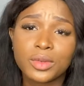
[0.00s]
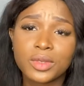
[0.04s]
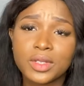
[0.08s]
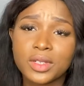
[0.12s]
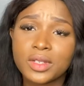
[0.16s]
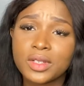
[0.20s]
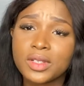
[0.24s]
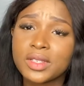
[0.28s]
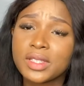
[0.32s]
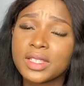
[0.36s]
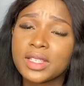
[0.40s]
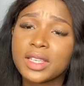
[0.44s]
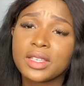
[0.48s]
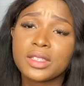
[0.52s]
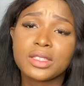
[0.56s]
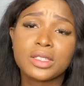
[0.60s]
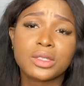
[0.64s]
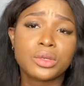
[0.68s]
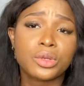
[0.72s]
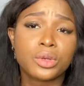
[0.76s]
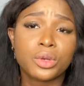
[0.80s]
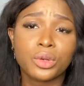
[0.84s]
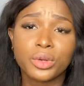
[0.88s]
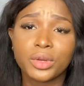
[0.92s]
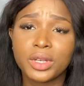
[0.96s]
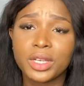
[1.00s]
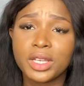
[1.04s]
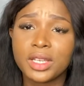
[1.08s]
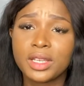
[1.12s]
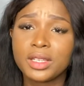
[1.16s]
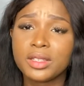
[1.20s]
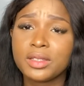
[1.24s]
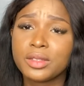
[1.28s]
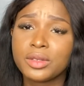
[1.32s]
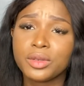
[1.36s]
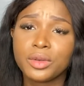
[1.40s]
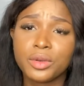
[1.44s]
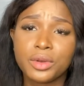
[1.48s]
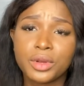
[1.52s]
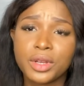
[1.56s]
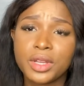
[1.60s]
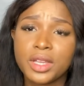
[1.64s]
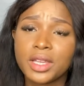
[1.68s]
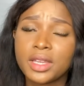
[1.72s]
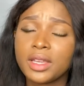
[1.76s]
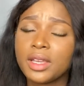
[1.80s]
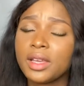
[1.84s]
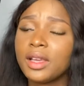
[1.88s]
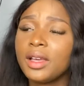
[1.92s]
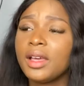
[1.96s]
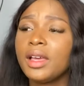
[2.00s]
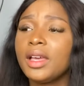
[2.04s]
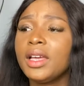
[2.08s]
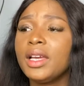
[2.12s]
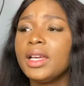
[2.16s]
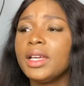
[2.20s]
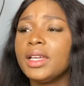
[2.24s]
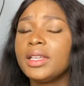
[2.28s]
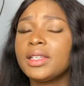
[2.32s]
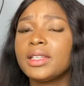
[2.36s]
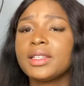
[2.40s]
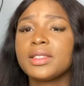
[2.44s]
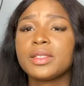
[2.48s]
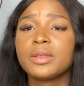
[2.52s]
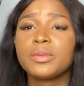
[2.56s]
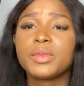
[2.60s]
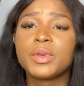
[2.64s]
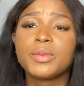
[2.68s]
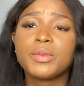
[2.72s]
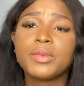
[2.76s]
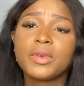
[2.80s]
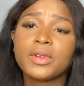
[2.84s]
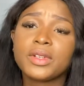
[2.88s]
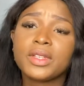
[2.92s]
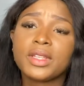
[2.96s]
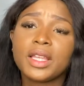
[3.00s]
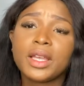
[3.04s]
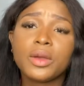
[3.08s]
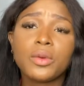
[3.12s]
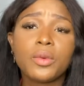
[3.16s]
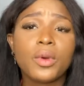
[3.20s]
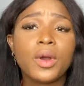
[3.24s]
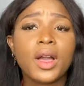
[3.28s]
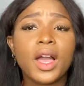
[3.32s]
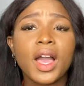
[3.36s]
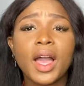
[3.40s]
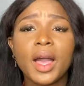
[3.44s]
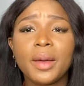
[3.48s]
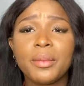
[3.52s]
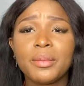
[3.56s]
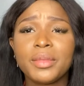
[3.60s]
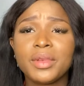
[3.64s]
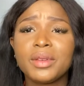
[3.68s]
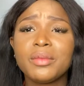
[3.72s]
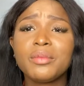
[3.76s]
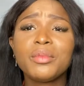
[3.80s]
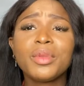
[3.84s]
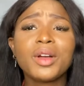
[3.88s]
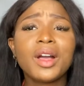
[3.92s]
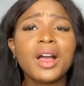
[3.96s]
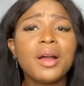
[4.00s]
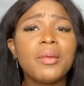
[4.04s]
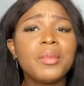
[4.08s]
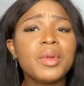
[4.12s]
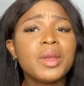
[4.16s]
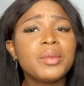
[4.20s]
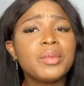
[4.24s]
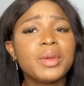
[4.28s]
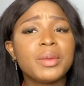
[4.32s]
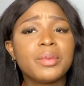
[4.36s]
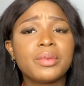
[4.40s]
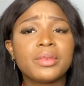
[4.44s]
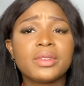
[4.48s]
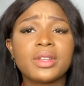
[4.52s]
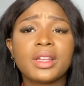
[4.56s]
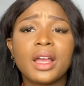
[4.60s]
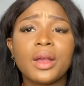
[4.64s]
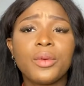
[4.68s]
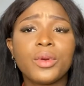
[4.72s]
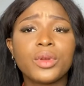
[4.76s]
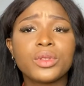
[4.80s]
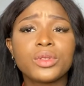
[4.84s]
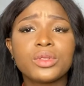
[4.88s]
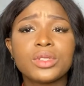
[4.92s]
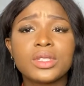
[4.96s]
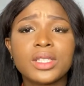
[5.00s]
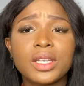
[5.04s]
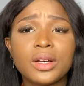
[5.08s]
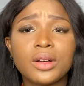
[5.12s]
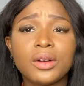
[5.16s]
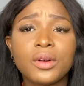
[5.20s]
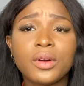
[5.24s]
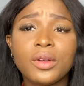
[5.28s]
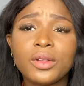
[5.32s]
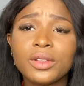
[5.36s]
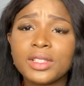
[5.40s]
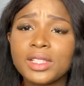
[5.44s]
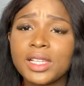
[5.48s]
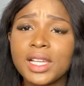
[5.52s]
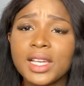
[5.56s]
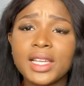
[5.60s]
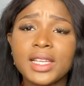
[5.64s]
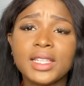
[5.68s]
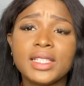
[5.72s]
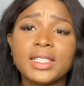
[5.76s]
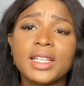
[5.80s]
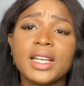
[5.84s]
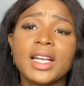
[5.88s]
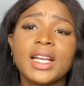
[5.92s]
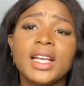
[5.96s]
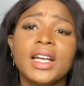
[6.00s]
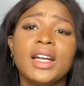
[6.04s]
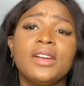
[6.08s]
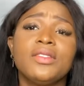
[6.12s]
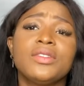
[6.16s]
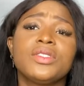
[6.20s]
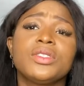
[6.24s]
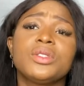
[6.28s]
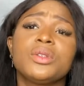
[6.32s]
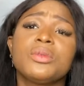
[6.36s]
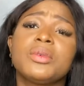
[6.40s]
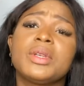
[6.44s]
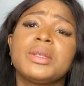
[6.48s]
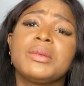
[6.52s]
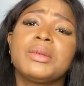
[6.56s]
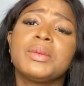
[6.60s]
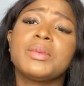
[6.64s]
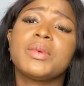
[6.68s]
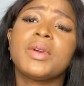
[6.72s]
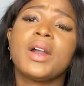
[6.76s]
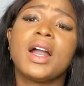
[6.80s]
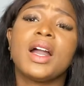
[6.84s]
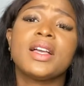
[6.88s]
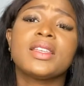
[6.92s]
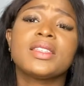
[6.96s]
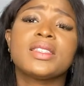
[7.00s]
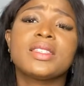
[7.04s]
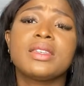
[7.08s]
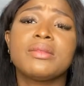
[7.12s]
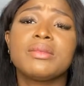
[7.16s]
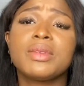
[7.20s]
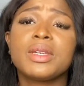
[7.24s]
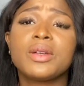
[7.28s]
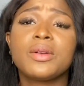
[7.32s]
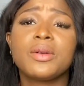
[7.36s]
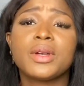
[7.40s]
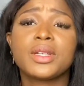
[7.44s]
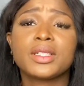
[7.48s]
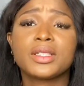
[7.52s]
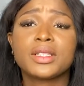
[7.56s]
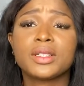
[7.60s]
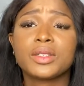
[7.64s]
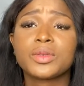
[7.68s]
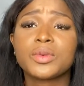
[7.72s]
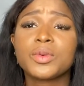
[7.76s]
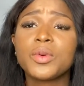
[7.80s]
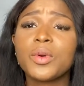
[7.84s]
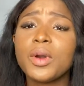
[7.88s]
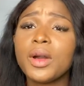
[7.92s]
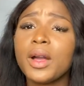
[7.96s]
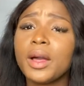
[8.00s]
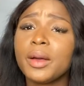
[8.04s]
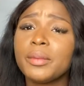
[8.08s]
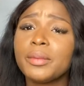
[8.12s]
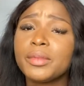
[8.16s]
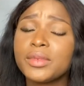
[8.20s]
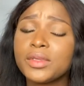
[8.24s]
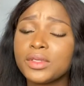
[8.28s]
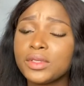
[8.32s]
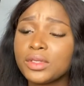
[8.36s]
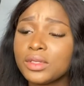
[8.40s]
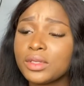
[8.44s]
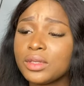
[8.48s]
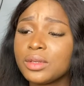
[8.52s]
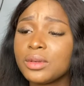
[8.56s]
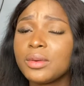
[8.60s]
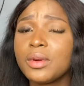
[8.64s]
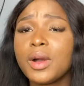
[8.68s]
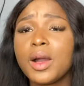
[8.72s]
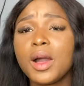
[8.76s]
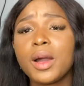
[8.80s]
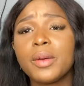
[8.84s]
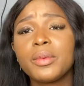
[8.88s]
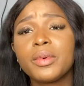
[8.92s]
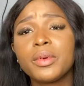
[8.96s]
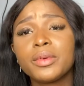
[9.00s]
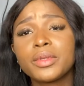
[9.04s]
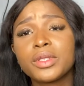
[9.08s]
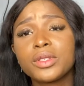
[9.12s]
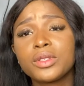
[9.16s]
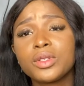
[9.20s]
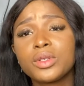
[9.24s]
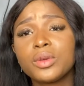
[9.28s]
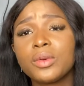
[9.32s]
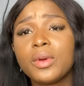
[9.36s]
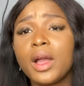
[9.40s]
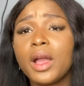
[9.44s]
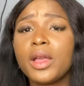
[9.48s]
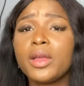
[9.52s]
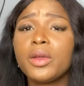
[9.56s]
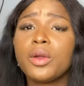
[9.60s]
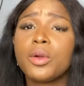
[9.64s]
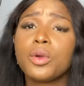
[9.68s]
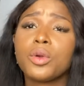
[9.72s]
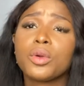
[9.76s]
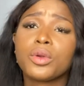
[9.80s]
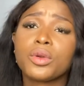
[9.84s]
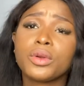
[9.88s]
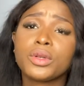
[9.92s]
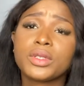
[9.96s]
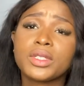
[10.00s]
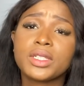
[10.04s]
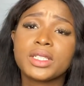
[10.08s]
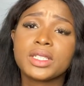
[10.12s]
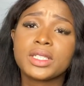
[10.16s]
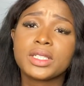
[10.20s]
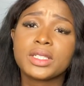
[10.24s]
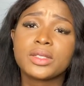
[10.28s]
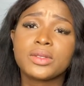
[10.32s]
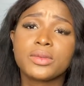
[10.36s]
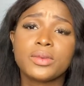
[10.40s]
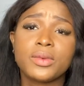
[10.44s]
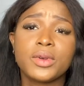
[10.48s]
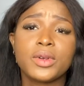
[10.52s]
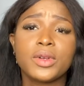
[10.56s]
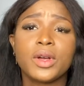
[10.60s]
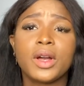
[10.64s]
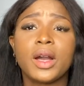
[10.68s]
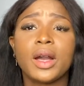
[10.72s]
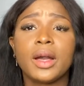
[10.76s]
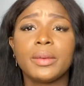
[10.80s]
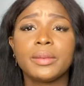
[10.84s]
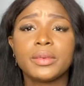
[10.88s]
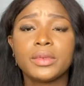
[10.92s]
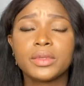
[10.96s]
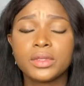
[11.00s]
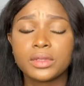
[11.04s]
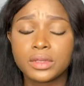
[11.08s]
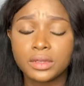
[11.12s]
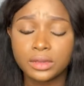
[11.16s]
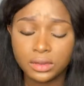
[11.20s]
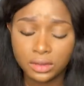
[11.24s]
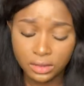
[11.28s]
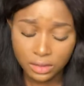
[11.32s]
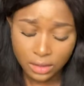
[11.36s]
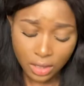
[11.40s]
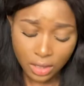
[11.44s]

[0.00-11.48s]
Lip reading: They're just like, sorry. And then some people are like, what happened? But how many people do I want to tell? Online, I have so many people asking me questions. What happened to you? What happened to you? Why are you on crutches? What happened to you?